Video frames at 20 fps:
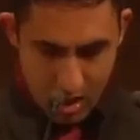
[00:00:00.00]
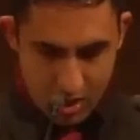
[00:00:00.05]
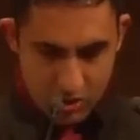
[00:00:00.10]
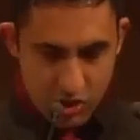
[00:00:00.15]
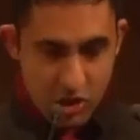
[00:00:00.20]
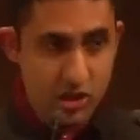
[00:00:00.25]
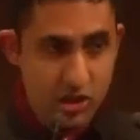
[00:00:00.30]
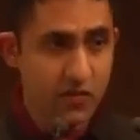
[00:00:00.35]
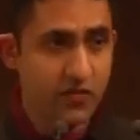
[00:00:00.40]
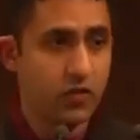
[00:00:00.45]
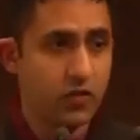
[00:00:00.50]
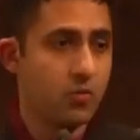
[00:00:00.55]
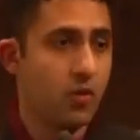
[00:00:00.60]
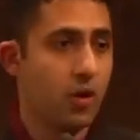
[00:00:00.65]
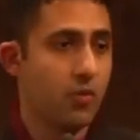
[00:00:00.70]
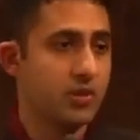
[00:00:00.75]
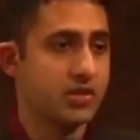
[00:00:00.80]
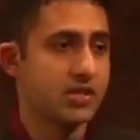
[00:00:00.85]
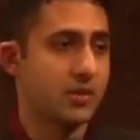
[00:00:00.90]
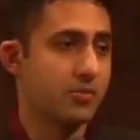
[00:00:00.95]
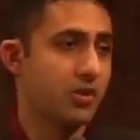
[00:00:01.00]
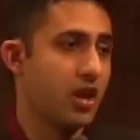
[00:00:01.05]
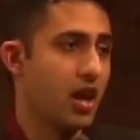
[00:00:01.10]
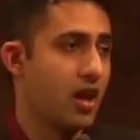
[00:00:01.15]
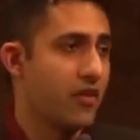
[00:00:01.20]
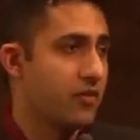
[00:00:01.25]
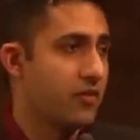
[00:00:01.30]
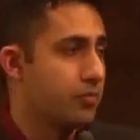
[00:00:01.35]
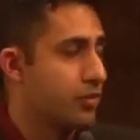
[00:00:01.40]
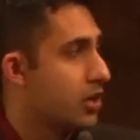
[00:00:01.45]
In just a few moments, I'm going
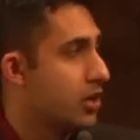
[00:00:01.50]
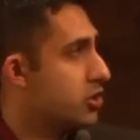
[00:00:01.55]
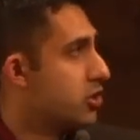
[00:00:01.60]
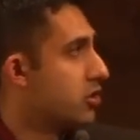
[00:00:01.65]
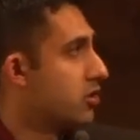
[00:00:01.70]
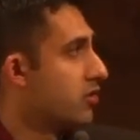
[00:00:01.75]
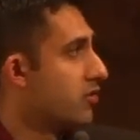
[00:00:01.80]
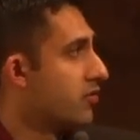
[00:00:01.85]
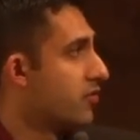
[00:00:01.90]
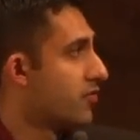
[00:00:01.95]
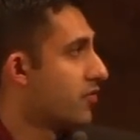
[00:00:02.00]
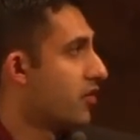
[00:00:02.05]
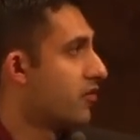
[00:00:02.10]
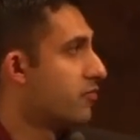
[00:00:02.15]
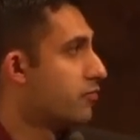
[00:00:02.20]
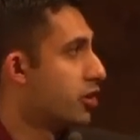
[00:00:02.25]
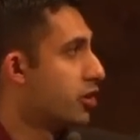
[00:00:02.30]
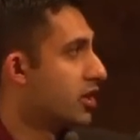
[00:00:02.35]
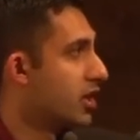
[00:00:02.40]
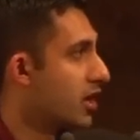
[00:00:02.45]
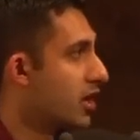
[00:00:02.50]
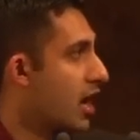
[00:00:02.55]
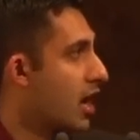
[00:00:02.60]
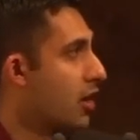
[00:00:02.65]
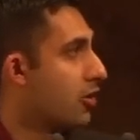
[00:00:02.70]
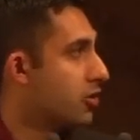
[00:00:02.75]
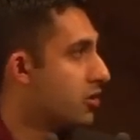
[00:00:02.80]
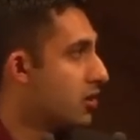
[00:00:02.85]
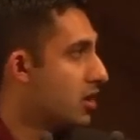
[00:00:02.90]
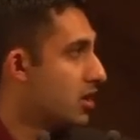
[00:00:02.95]
to have the pleasure of bringing
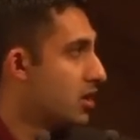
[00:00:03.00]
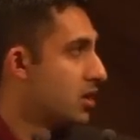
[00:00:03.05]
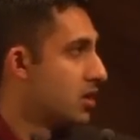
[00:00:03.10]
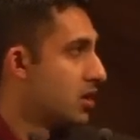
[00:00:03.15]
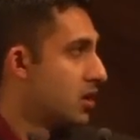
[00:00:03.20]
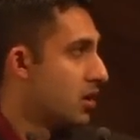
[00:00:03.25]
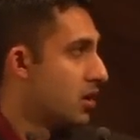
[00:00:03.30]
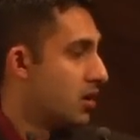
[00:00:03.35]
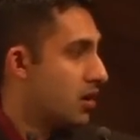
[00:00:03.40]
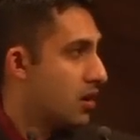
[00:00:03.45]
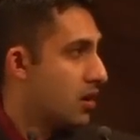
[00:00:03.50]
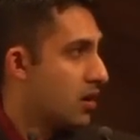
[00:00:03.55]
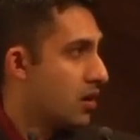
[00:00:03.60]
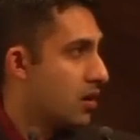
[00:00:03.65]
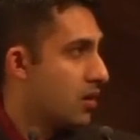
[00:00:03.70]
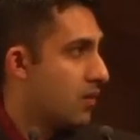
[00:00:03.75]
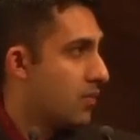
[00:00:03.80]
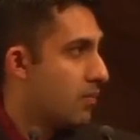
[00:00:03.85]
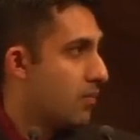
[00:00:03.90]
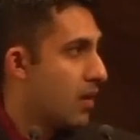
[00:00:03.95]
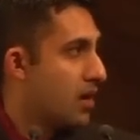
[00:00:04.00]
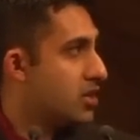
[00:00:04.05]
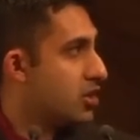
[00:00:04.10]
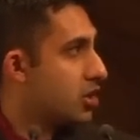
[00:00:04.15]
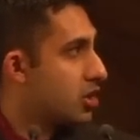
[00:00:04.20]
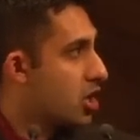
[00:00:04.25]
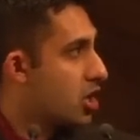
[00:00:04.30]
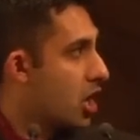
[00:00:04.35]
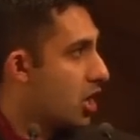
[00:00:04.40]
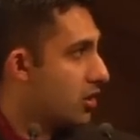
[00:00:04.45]
out my
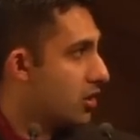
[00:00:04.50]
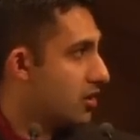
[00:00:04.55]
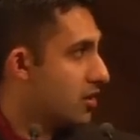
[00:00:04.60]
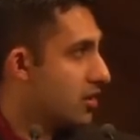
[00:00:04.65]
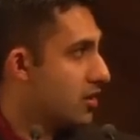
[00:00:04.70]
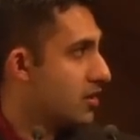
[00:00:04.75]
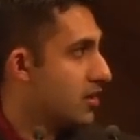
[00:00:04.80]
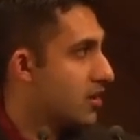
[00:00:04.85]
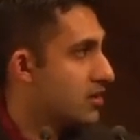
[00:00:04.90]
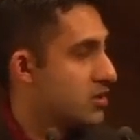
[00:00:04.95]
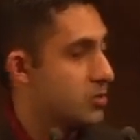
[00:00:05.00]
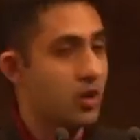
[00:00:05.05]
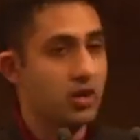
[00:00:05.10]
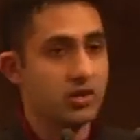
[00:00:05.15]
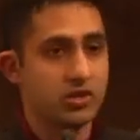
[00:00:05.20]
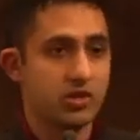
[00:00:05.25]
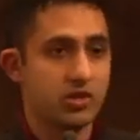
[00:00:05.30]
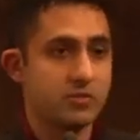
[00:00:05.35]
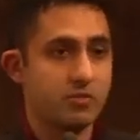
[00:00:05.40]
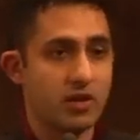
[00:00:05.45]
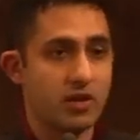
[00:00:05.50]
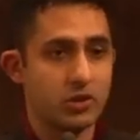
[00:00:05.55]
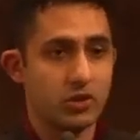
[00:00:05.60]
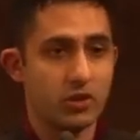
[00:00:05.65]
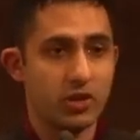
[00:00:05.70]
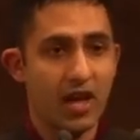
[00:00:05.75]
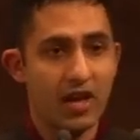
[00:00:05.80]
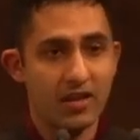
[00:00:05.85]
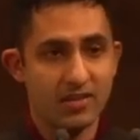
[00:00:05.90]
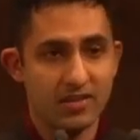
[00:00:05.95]
dear colleague, as well as our
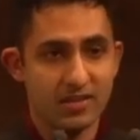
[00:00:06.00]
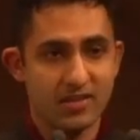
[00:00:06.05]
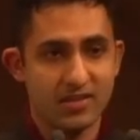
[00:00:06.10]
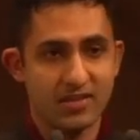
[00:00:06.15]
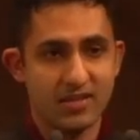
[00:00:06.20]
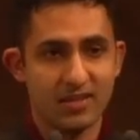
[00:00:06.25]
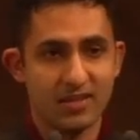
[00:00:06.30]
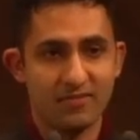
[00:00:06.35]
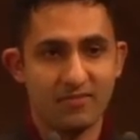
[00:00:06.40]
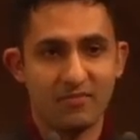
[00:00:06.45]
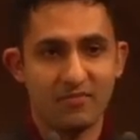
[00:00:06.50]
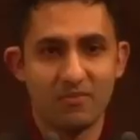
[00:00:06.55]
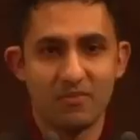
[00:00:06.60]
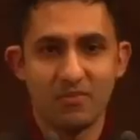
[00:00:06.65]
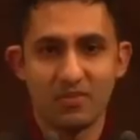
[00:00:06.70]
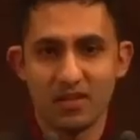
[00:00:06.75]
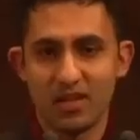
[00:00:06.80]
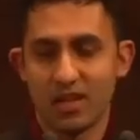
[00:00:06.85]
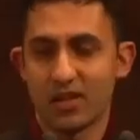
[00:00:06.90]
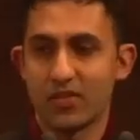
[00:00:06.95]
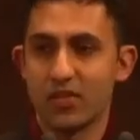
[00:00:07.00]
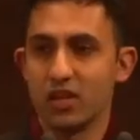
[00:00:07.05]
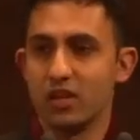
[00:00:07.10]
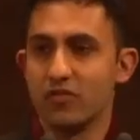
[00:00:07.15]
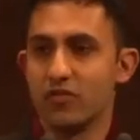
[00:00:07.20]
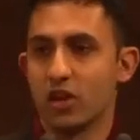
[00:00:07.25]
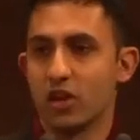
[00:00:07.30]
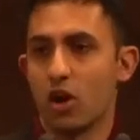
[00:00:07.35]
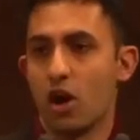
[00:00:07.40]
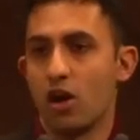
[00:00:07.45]
special guests, to kick the
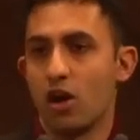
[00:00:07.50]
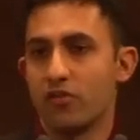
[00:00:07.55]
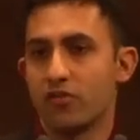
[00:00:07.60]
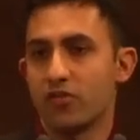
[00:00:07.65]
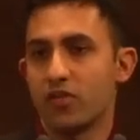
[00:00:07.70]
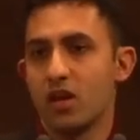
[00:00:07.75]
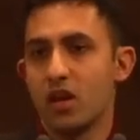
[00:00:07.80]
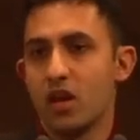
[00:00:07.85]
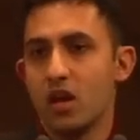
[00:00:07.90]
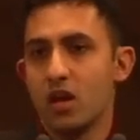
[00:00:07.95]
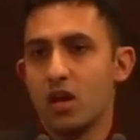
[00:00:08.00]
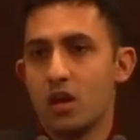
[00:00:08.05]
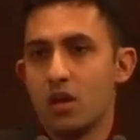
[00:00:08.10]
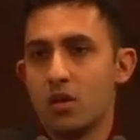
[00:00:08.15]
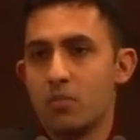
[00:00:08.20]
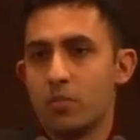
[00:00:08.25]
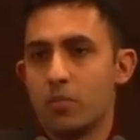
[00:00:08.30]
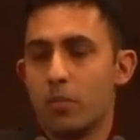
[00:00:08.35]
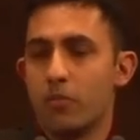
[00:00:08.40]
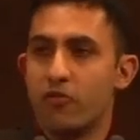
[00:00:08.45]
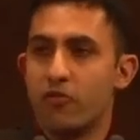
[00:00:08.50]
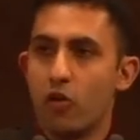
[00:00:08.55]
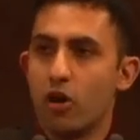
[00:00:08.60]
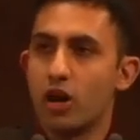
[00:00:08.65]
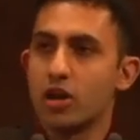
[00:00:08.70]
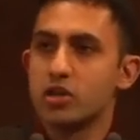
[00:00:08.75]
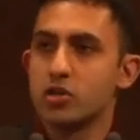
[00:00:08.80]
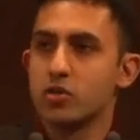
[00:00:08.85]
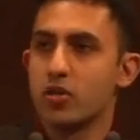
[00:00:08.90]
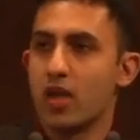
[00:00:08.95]
evening off. But
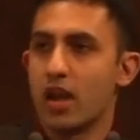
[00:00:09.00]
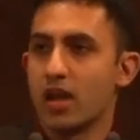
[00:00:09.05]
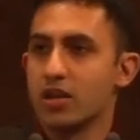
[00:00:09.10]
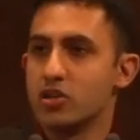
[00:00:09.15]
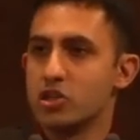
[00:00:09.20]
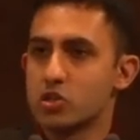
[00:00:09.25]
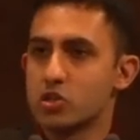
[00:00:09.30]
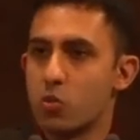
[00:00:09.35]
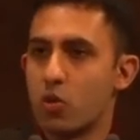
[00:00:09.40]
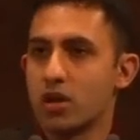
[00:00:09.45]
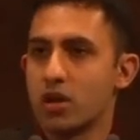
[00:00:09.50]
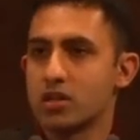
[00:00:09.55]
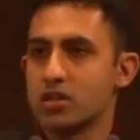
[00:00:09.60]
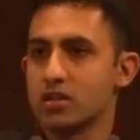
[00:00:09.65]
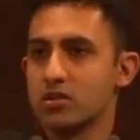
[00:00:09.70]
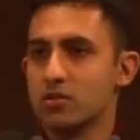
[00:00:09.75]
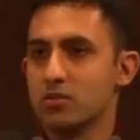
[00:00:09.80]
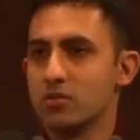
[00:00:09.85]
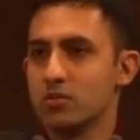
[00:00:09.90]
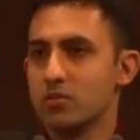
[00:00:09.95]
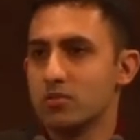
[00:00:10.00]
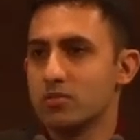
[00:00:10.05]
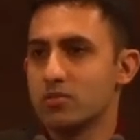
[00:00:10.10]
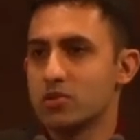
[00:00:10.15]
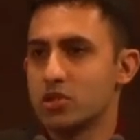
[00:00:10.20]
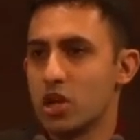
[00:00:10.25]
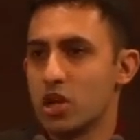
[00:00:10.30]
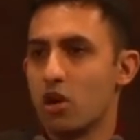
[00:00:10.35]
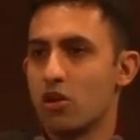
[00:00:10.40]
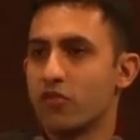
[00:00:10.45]
before I do that, I just wanted to
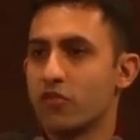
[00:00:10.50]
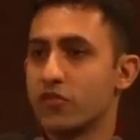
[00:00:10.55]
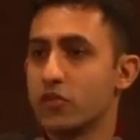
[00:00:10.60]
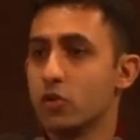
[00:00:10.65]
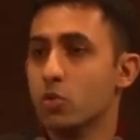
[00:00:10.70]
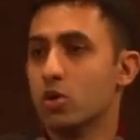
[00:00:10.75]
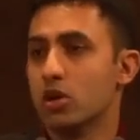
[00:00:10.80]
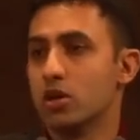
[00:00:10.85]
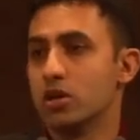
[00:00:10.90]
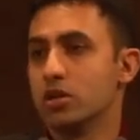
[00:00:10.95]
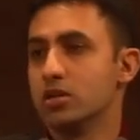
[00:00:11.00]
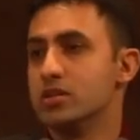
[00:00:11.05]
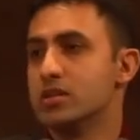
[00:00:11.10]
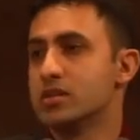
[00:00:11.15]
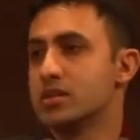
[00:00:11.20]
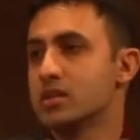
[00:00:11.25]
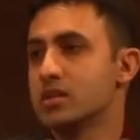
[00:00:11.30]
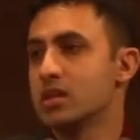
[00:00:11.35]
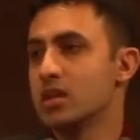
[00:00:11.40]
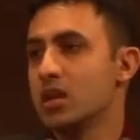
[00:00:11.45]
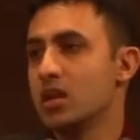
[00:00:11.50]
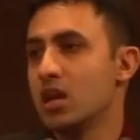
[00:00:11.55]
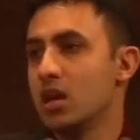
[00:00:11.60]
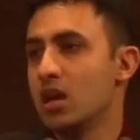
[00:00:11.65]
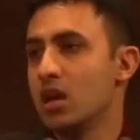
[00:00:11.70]
share a few words,